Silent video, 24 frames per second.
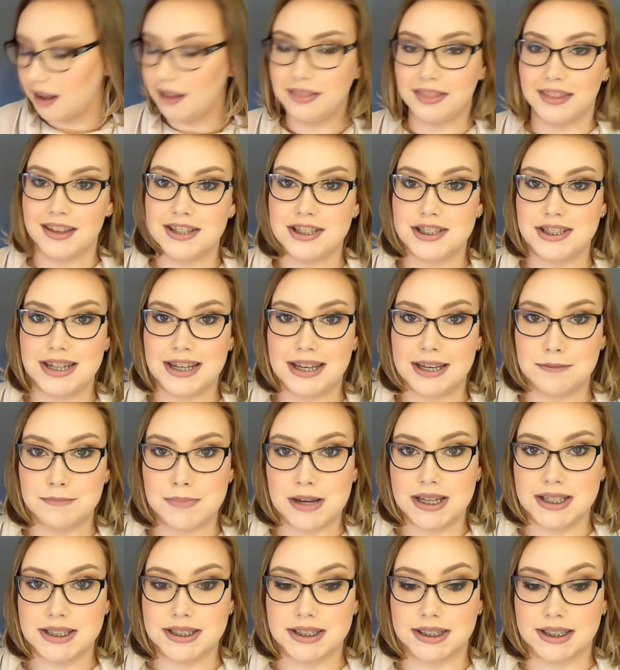This year he
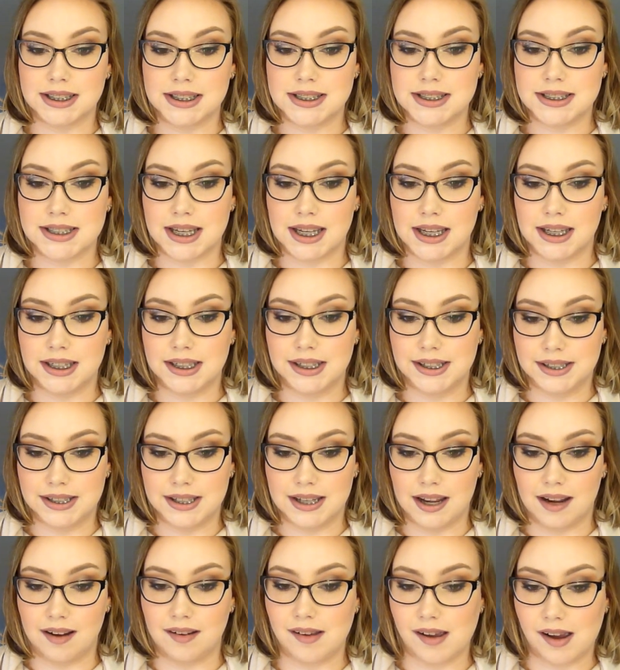basically said,
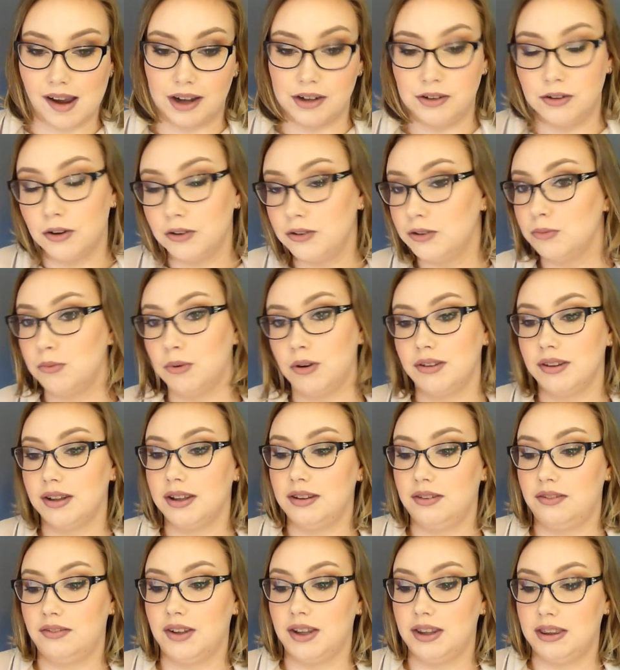I know you want
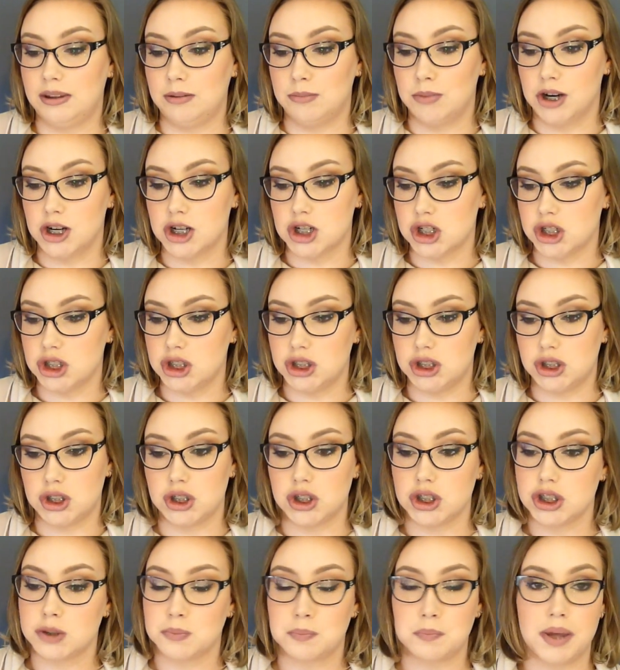these fancy brushes, so
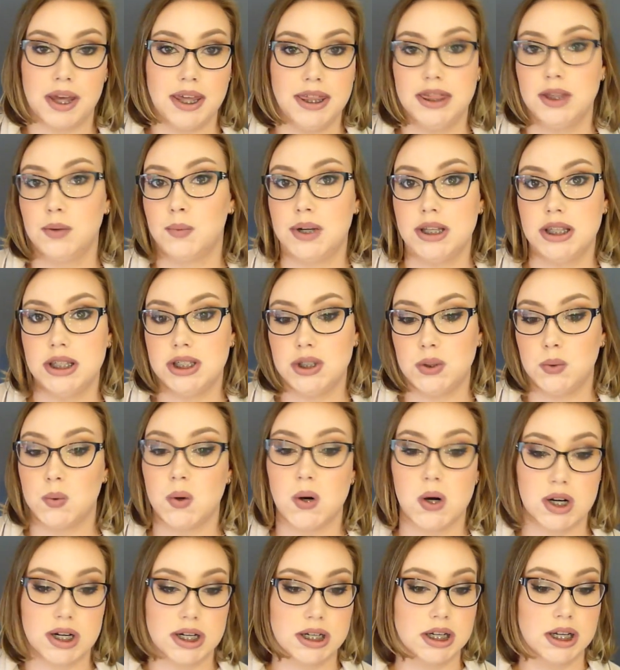just pick the ones you
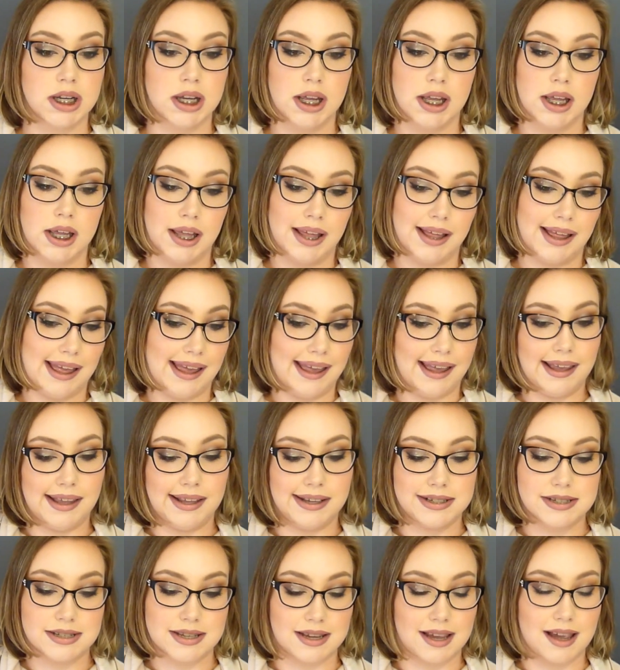want
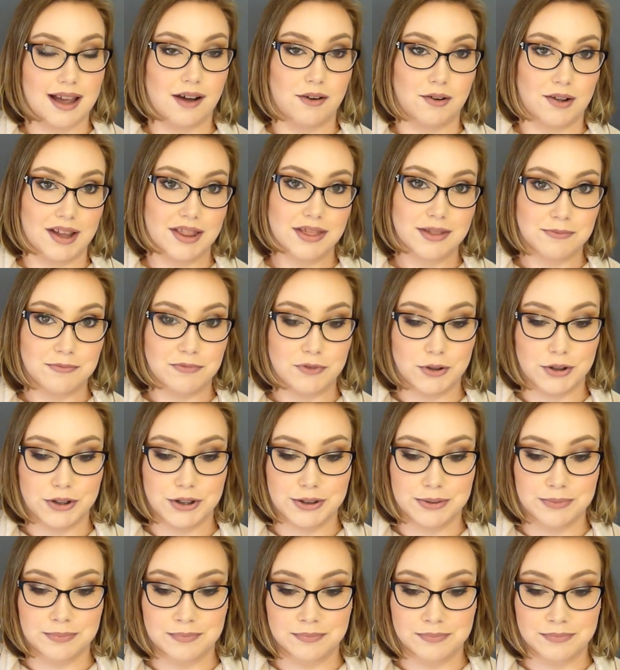and I'll get them for
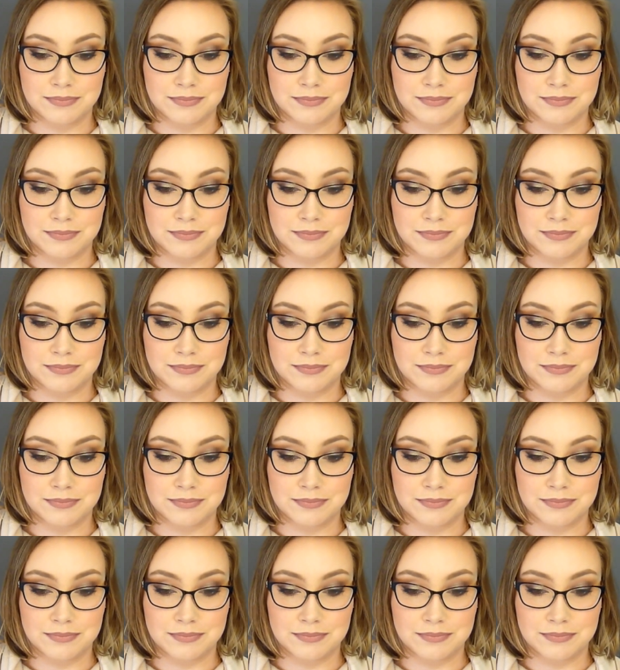you.